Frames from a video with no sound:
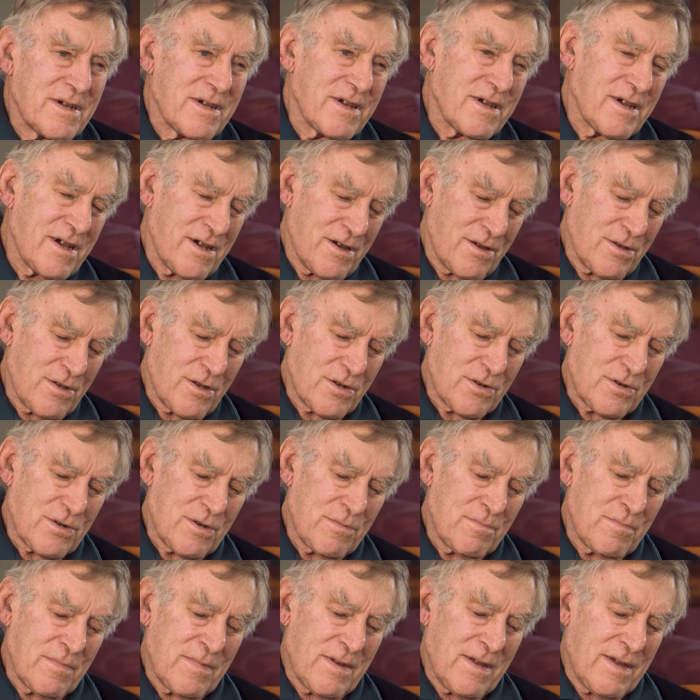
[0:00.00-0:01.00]
Yeah, yeah. That's
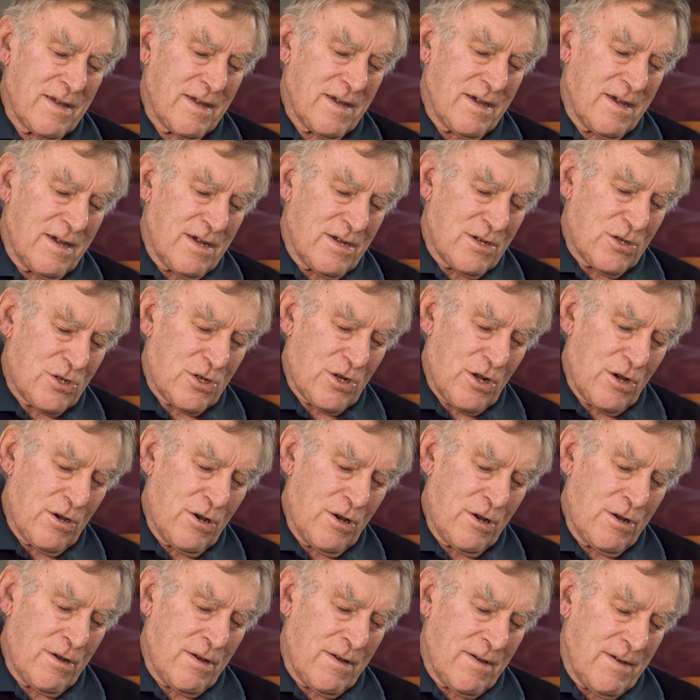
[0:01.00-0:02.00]
him. So
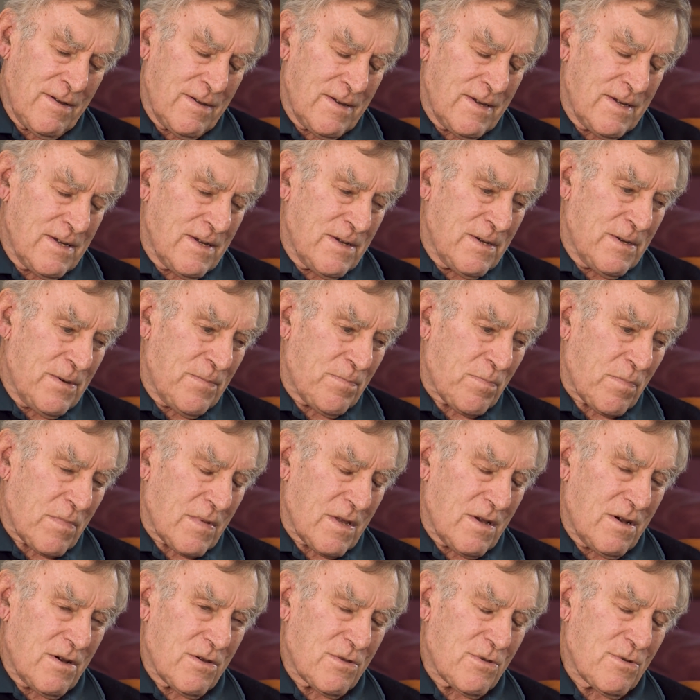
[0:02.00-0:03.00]

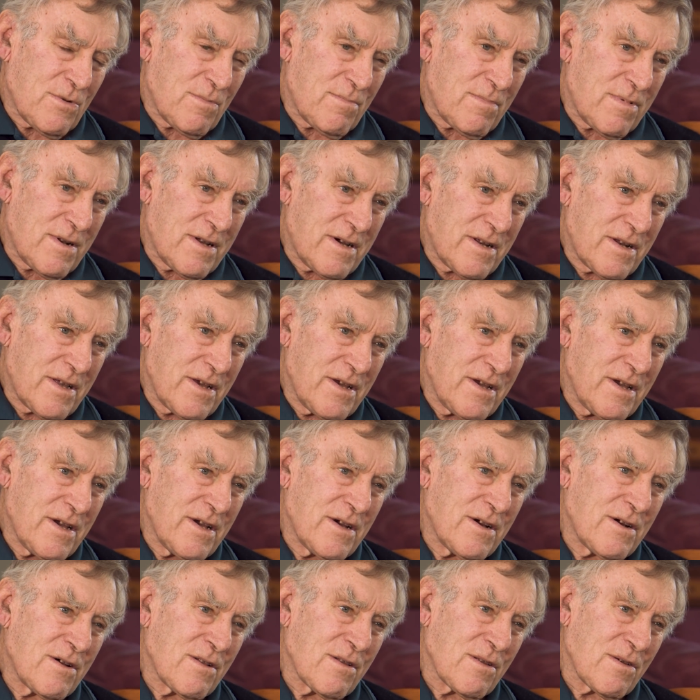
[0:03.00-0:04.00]
I thought, bloody
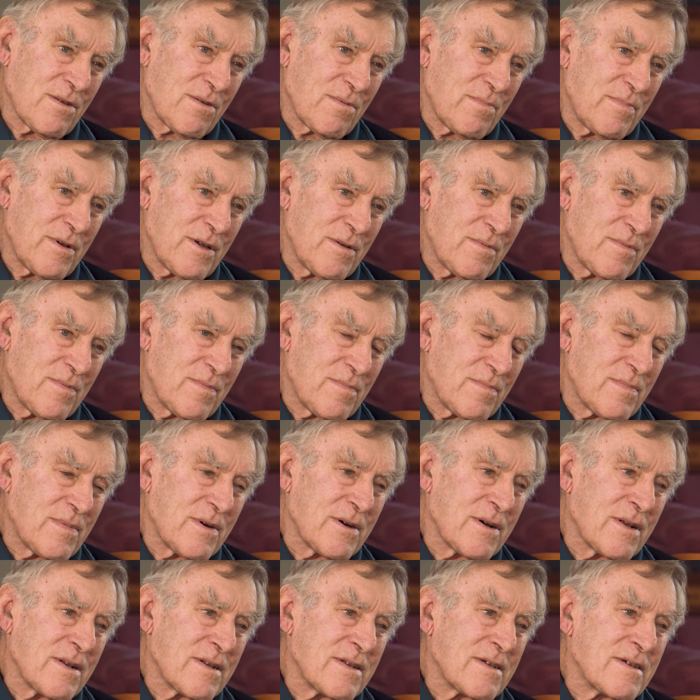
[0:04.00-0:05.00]
hell, it'll be
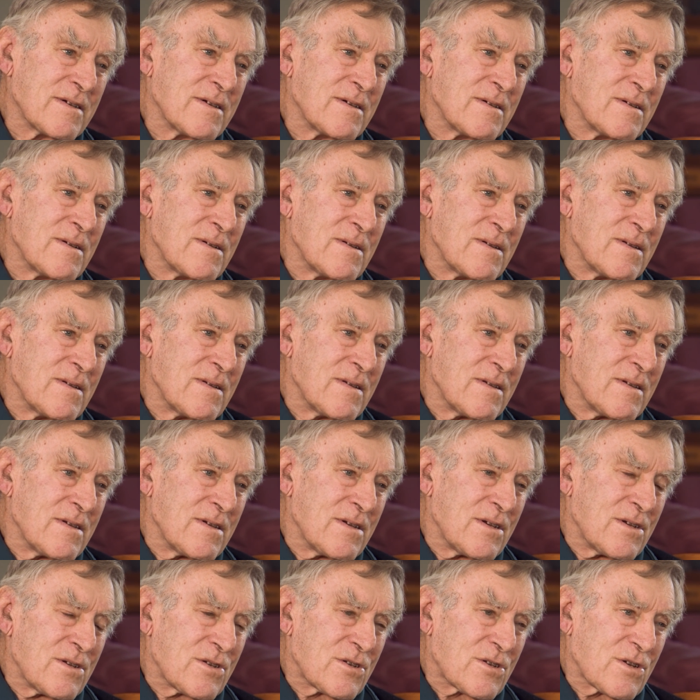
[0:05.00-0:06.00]
my...
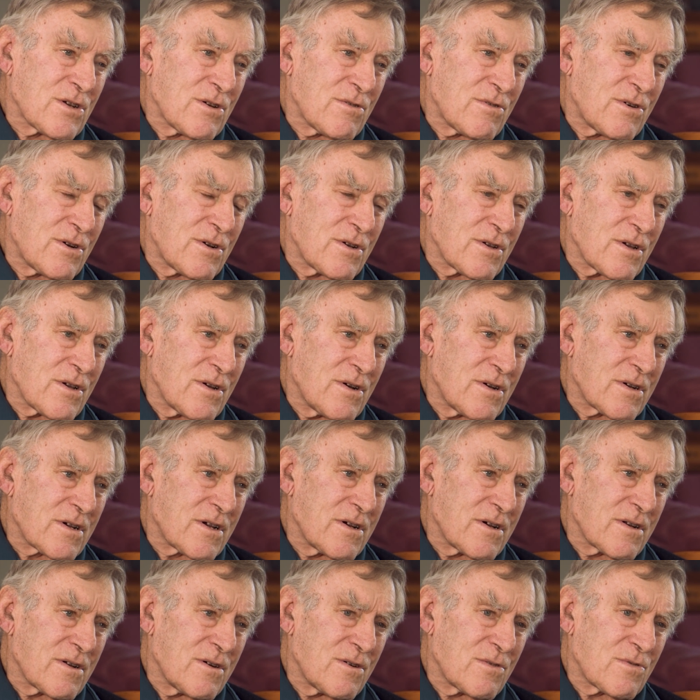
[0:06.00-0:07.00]
So I, I
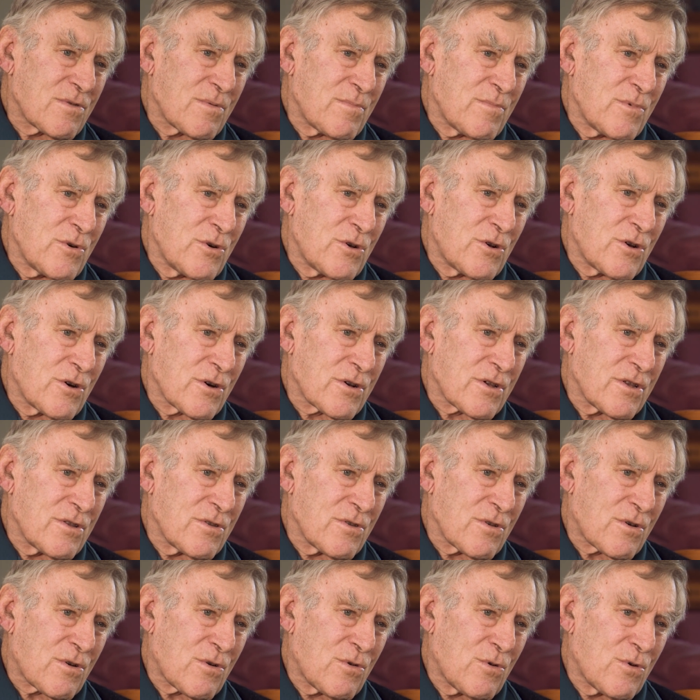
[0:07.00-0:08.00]
got hold of Murdoch
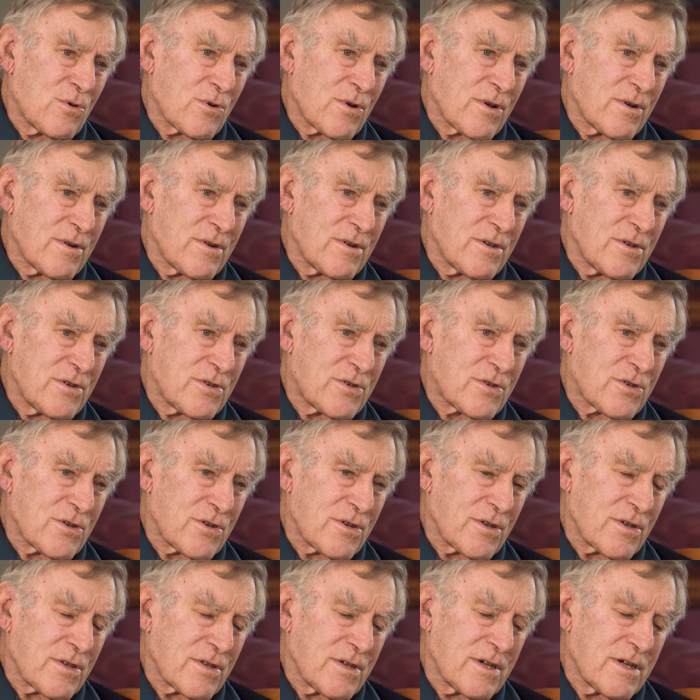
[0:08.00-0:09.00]
in the corner, and he's
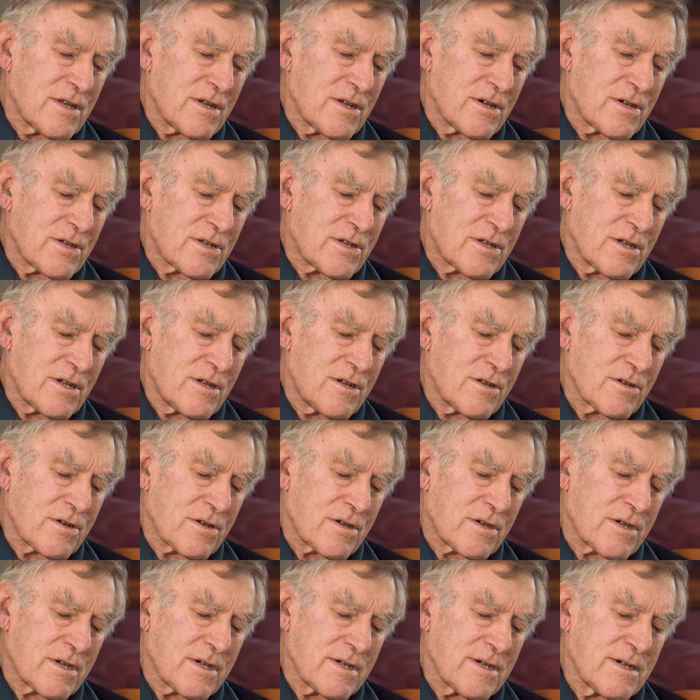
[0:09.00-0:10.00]
sitting there, and I said,
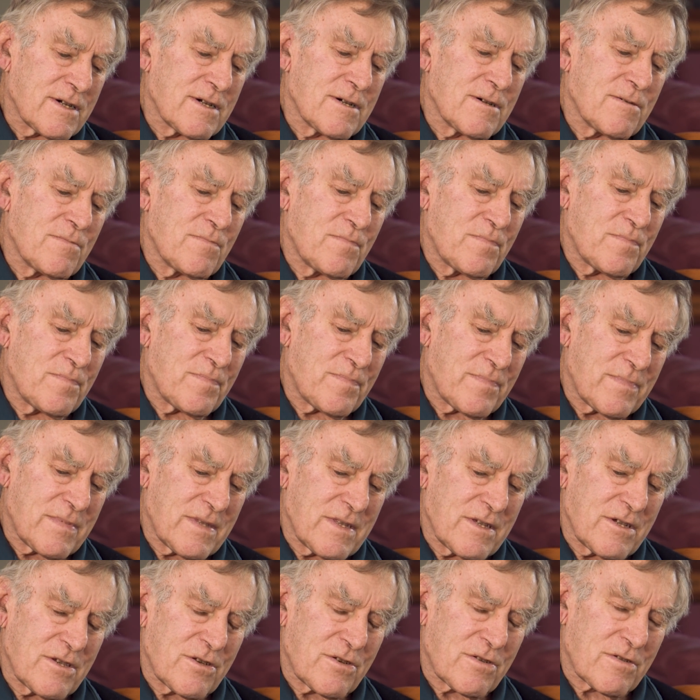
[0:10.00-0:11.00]
look, uh,
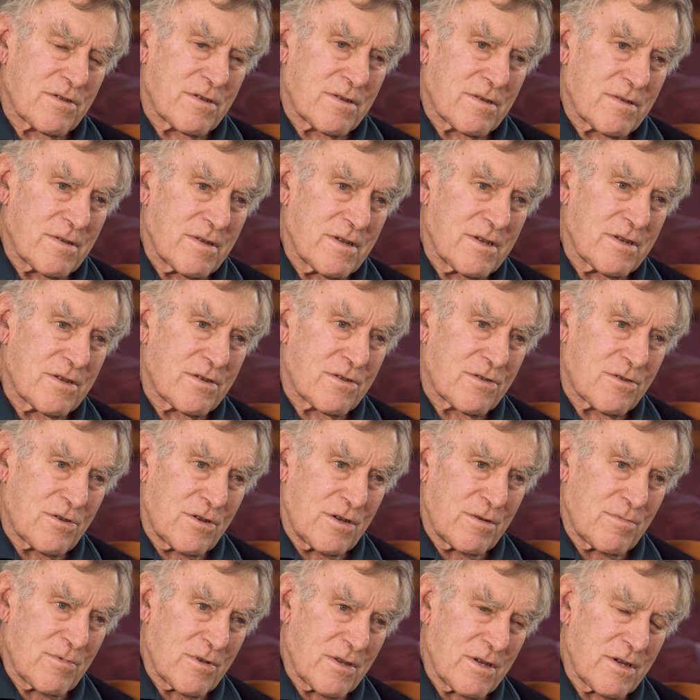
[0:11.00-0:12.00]
this, this
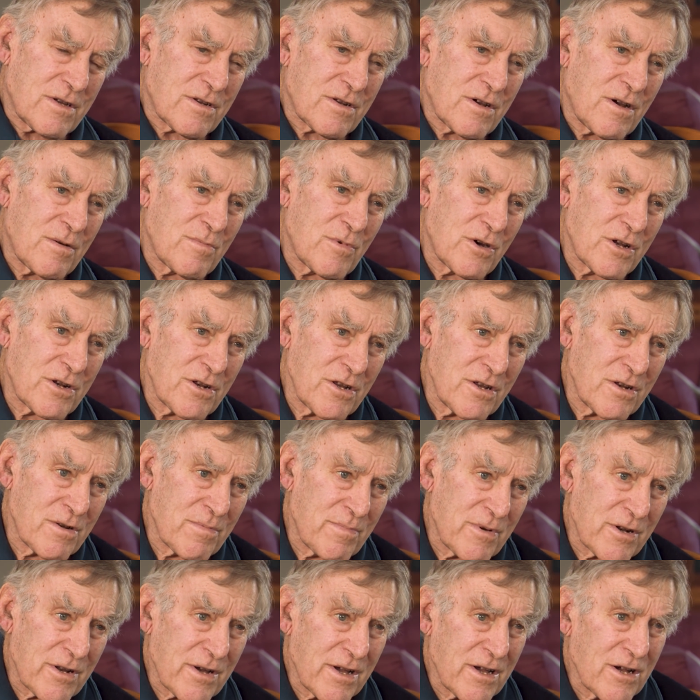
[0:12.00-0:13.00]
team of theirs, I might need a
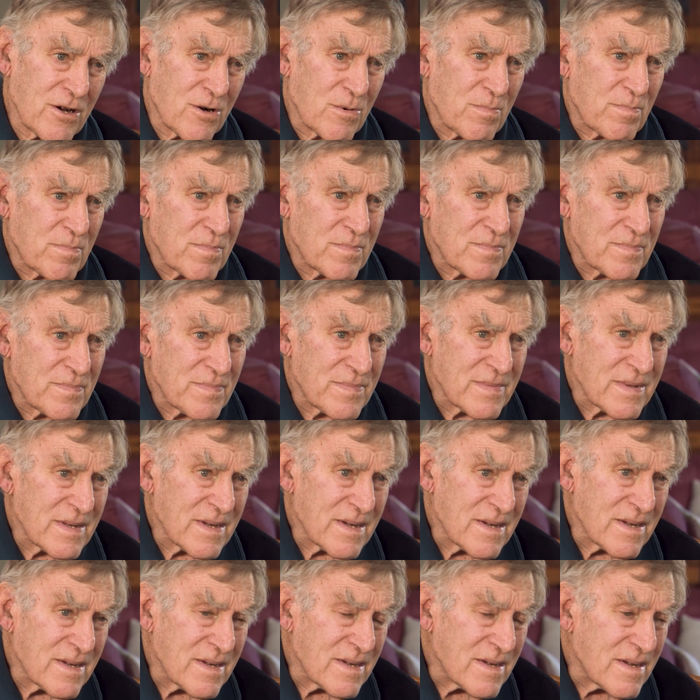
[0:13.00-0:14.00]
bit of help.
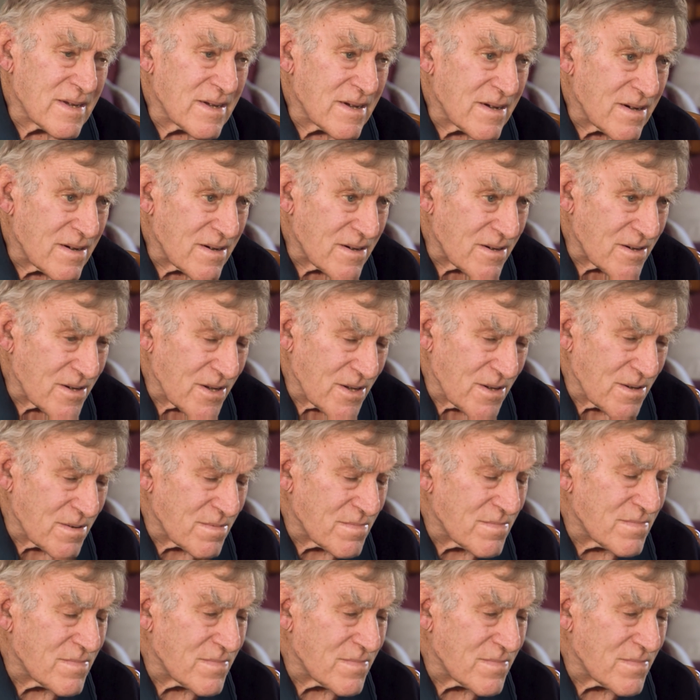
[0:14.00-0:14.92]
Oh, yeah.